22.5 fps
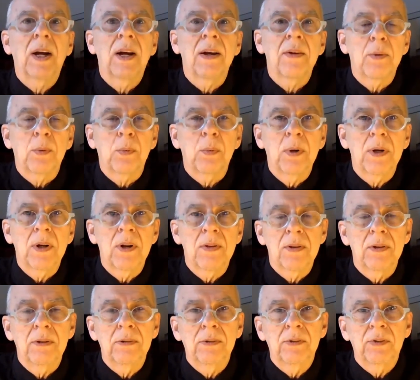either one
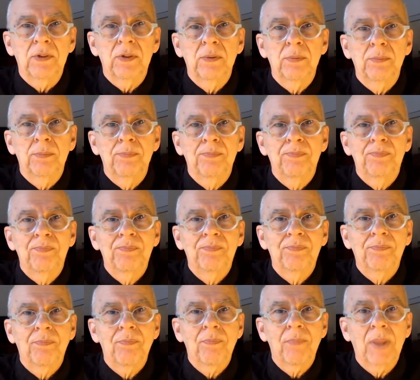of those.
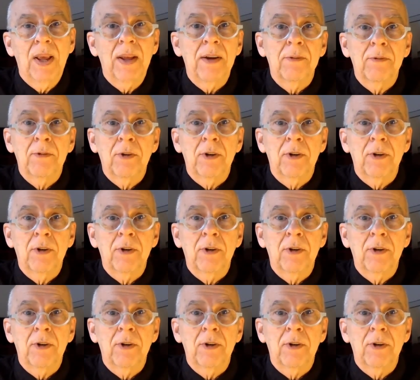And of